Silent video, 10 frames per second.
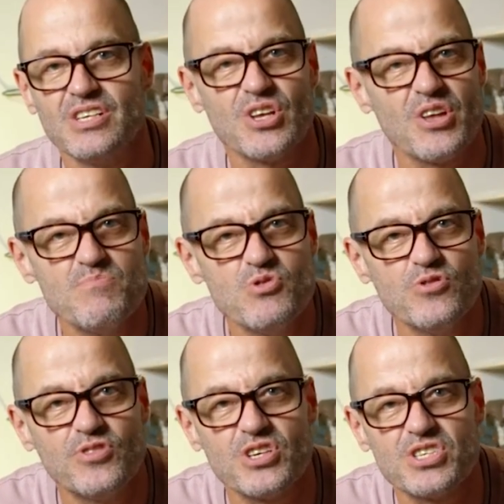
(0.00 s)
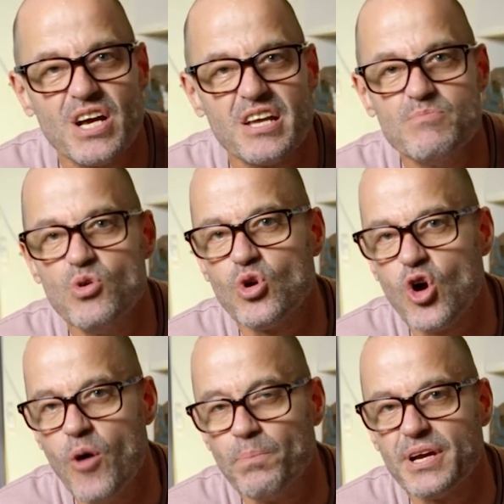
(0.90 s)
So they moved on to studying more
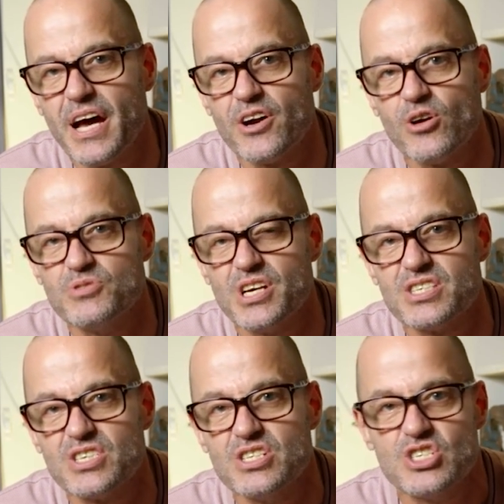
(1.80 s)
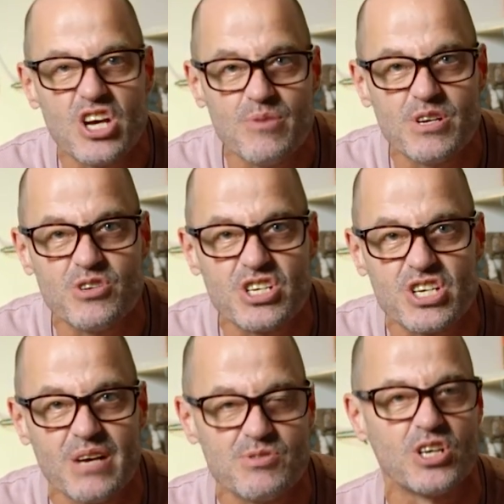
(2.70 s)
complicated objects than geometric
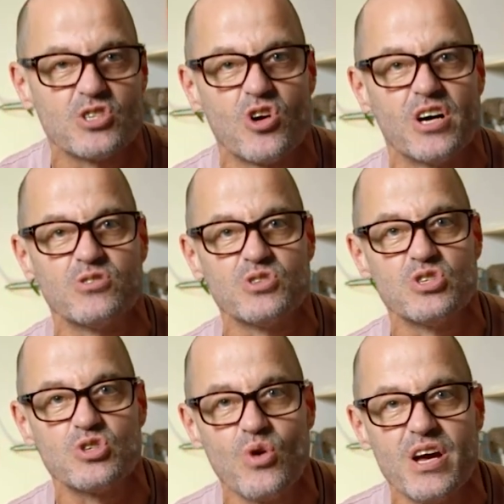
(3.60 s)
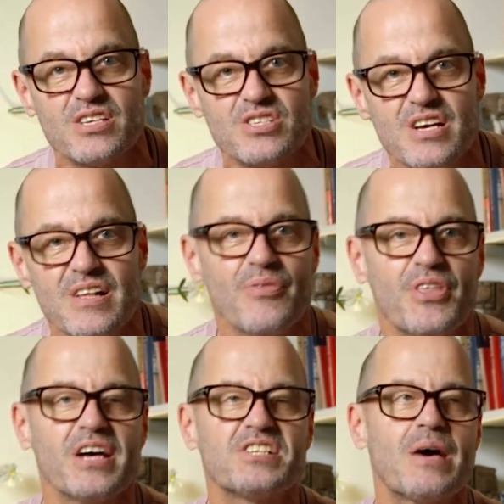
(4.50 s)
shapes like triangles and squares.
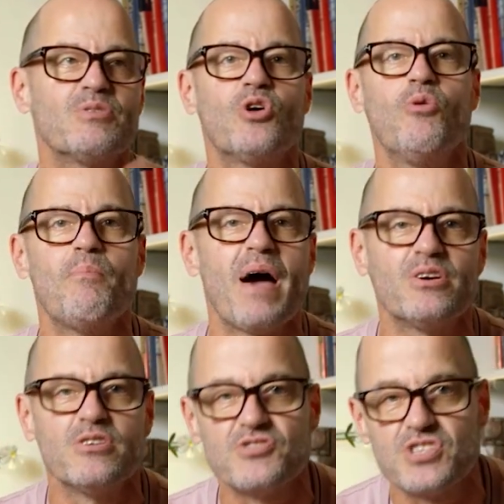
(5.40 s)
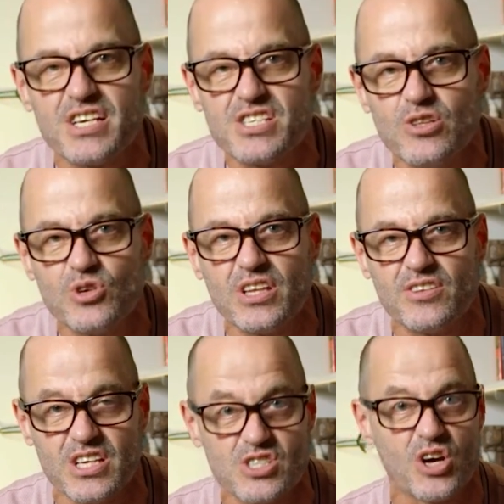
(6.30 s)
They examined all manner of sexy
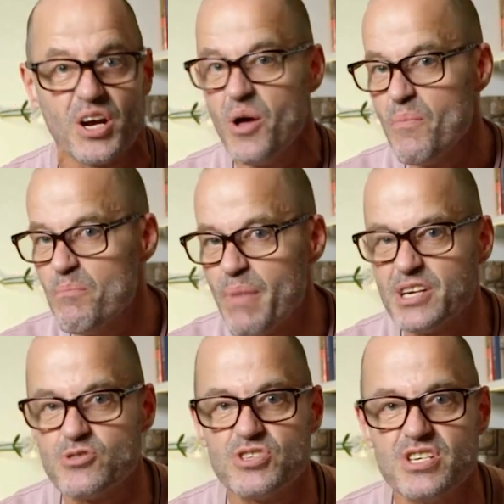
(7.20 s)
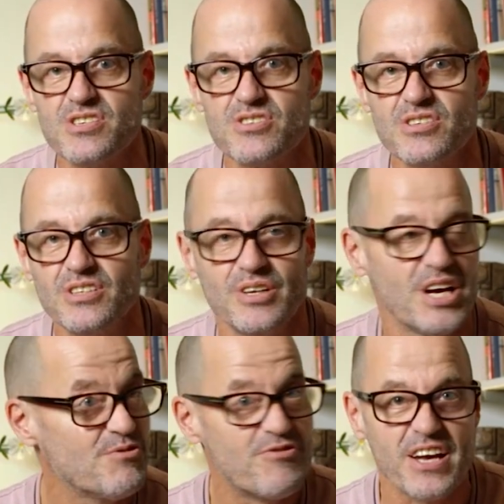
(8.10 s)
looking things like matrices
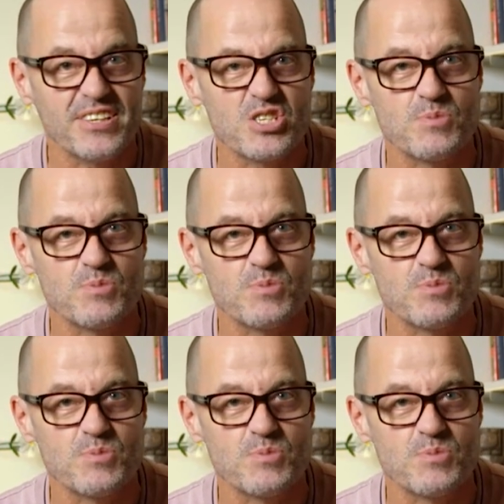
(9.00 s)
and vector